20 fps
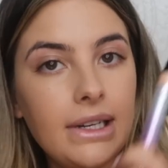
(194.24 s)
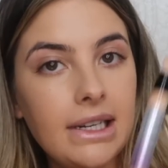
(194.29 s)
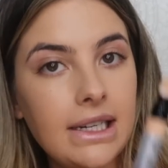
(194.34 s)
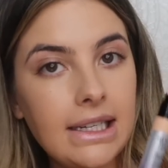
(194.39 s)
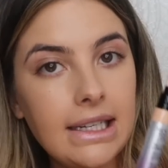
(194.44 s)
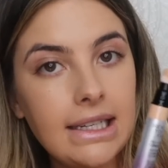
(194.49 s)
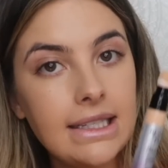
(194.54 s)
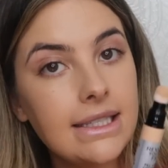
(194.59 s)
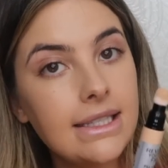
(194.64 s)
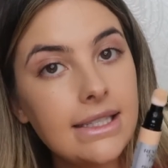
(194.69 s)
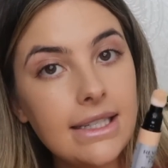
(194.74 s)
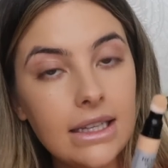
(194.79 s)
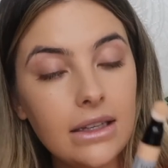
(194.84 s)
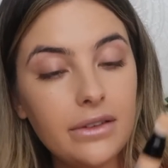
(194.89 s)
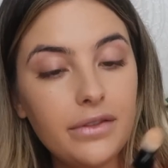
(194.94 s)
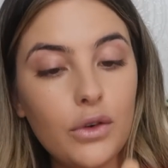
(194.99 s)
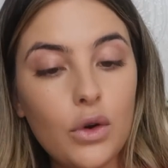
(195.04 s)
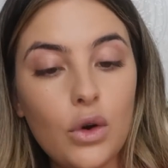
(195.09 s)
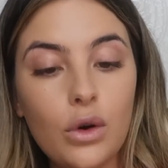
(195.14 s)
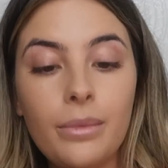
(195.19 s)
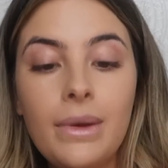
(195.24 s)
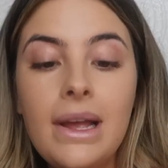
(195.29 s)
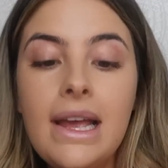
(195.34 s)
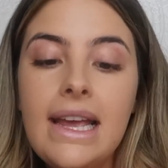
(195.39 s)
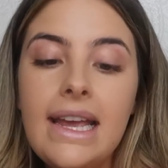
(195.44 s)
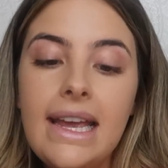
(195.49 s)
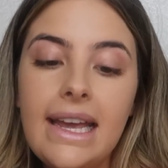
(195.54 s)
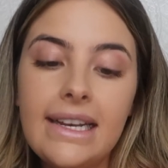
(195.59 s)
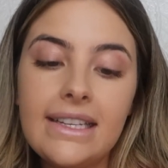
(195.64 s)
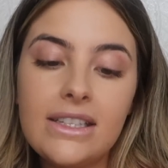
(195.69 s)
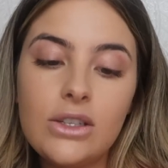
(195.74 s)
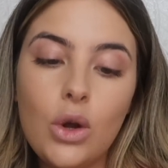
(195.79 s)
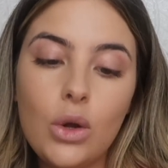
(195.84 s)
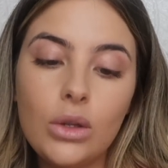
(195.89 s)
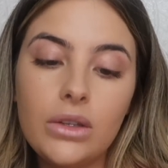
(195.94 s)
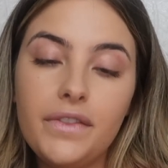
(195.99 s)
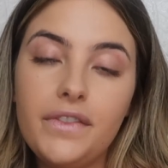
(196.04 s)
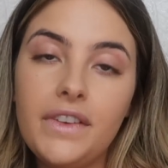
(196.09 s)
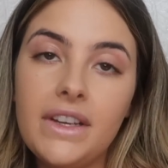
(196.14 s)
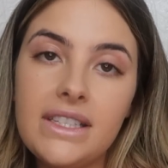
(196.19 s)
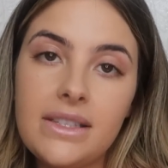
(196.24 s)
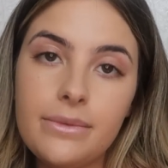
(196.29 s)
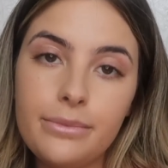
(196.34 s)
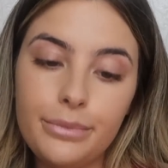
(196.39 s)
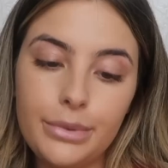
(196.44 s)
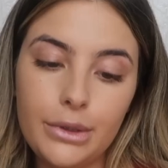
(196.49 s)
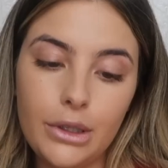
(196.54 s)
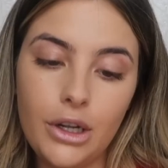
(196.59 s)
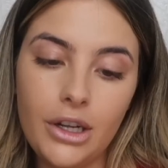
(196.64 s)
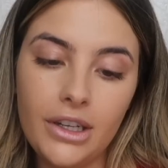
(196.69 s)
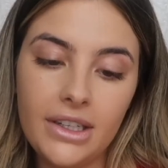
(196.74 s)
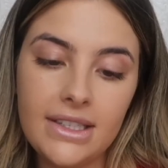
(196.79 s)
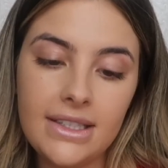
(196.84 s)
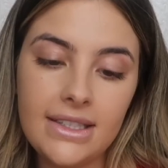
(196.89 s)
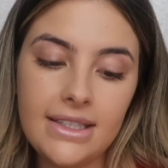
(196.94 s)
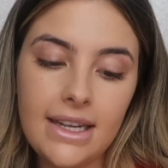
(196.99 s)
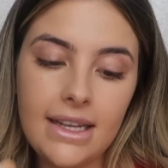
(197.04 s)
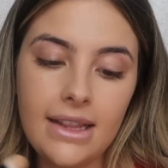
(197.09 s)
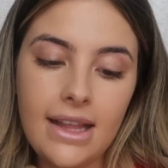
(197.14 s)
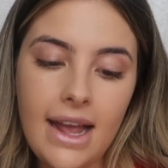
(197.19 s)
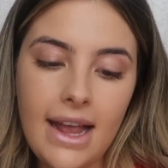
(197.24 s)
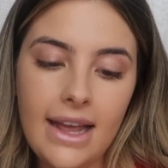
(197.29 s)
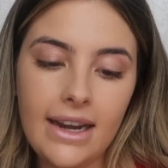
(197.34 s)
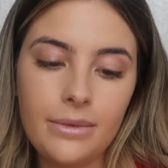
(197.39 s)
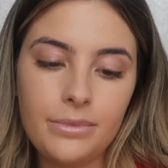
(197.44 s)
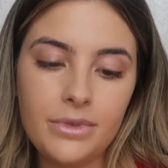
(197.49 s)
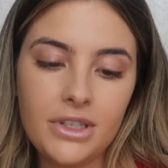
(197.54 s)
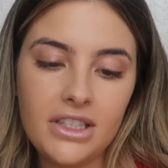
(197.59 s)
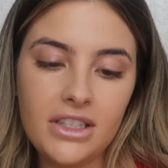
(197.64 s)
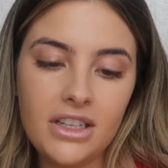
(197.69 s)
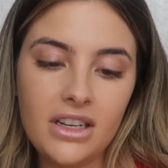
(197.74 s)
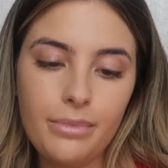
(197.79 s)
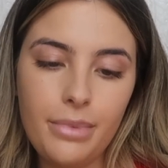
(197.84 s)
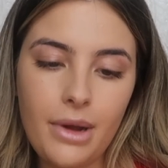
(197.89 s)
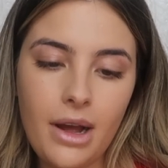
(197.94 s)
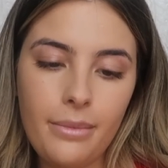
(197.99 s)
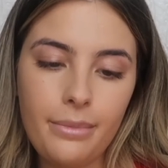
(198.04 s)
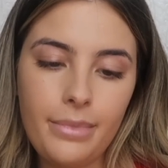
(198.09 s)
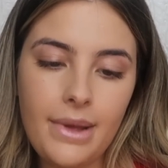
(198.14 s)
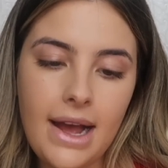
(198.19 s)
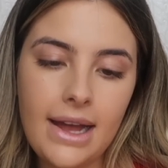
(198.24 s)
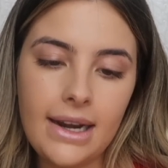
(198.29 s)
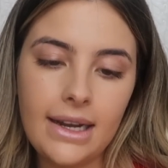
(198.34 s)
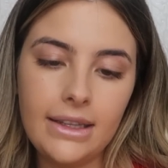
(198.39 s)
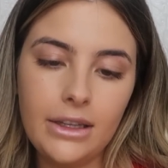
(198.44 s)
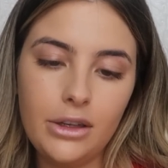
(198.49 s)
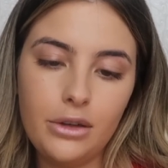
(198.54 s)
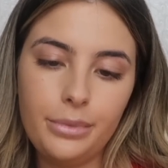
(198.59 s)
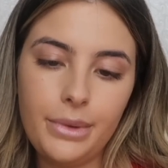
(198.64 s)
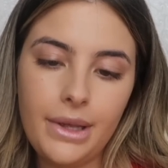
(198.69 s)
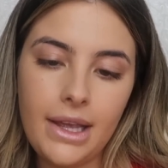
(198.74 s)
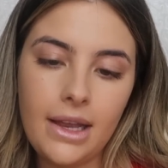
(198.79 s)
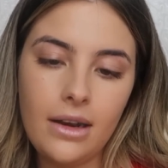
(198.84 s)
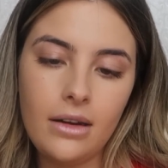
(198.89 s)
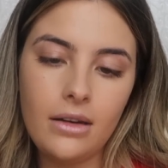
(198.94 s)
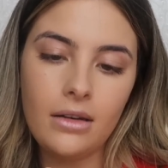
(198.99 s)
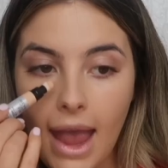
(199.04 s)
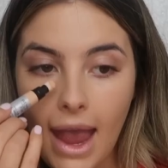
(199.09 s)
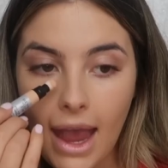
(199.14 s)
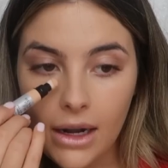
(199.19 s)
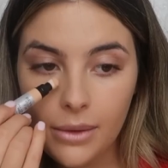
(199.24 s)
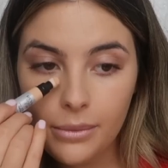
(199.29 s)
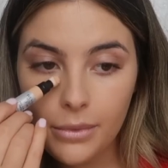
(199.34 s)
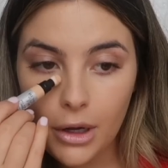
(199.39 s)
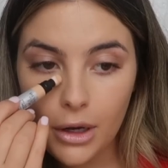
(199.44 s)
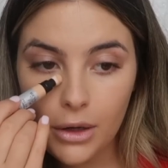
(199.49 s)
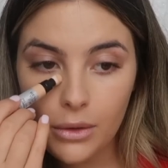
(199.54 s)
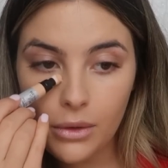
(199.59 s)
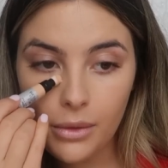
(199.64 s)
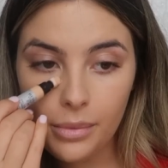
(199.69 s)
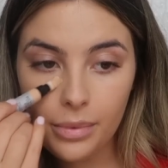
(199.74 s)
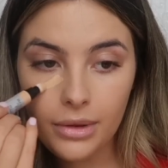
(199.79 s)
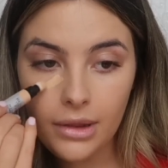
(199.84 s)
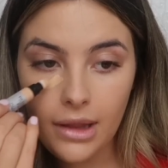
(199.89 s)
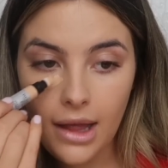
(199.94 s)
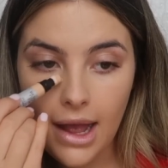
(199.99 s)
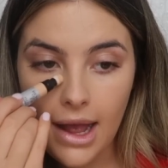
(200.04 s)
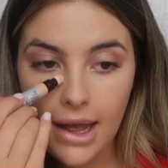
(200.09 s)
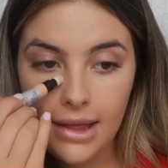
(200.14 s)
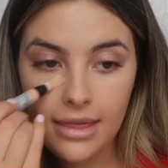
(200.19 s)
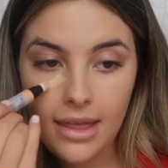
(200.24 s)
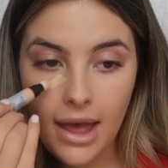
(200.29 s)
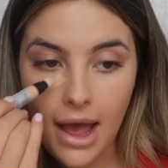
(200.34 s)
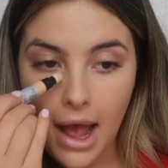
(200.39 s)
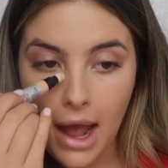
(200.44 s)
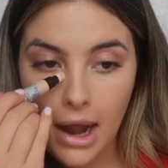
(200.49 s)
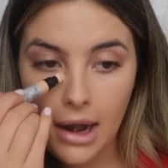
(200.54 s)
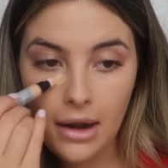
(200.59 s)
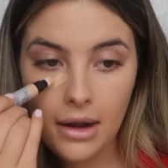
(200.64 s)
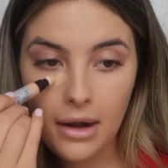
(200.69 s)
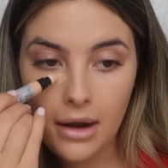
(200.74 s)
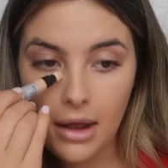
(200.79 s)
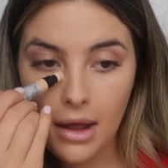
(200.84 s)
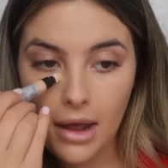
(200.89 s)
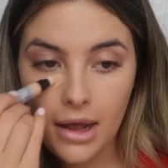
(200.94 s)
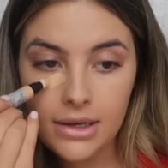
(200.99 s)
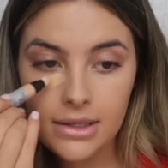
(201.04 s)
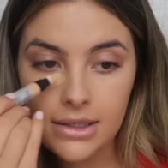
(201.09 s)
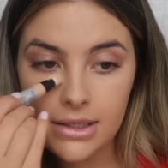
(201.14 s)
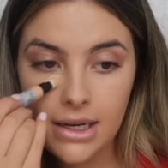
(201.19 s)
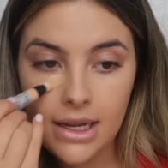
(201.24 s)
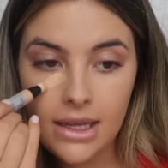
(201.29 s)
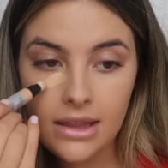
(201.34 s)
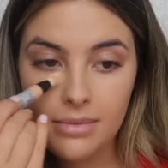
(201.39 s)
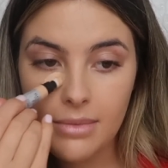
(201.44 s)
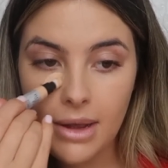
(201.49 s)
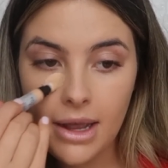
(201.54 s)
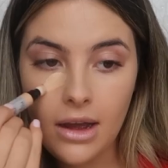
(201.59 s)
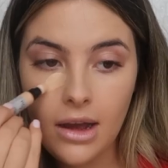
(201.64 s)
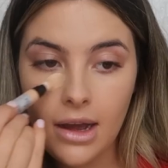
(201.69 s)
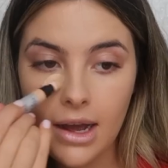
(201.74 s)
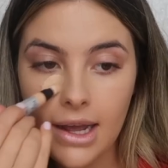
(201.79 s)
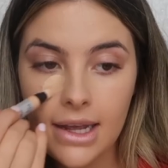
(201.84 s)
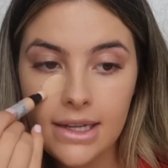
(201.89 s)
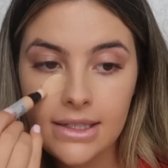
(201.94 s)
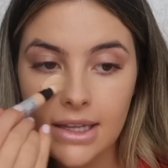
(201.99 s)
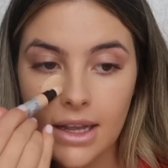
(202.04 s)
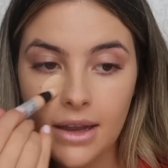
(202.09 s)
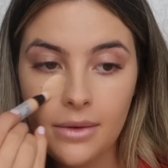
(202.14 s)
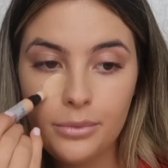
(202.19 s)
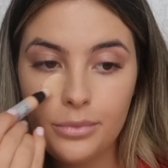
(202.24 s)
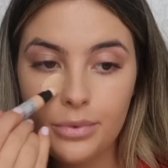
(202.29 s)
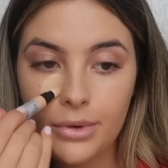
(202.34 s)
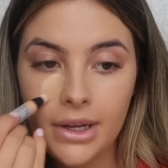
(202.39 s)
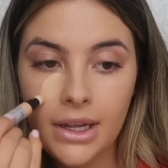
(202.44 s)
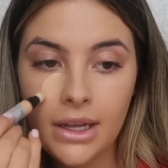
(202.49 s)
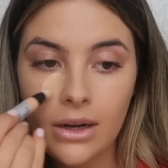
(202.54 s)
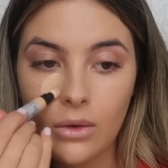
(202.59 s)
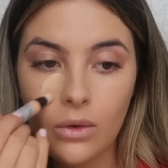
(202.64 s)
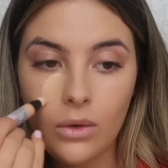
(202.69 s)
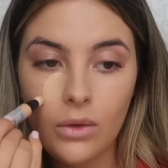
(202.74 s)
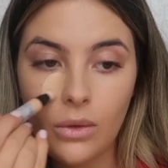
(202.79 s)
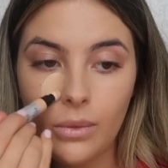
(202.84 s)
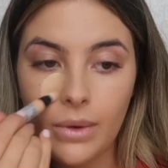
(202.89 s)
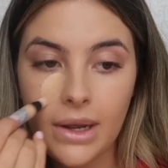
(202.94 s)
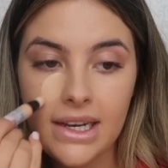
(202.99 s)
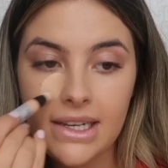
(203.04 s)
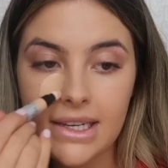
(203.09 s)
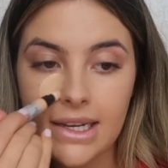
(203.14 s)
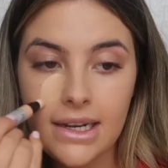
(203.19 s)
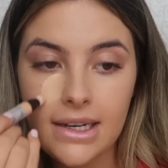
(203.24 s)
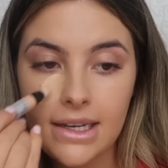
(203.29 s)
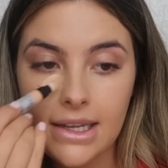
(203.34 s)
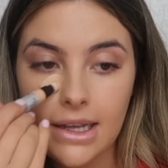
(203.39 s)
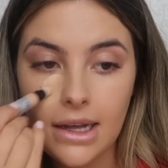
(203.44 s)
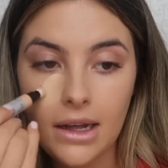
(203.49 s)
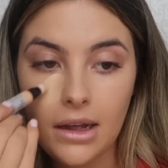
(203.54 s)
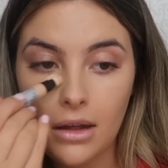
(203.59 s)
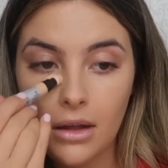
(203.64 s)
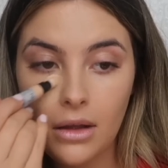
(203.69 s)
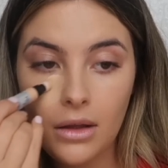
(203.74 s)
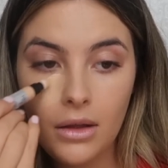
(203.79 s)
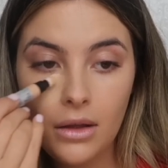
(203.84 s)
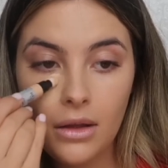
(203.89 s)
but in a concealer form, and it's called the Fix and Blur Concealer. And I'm just going to pump out a little bit, and I'm going to apply that underneath my eyes and bring it all the way down here.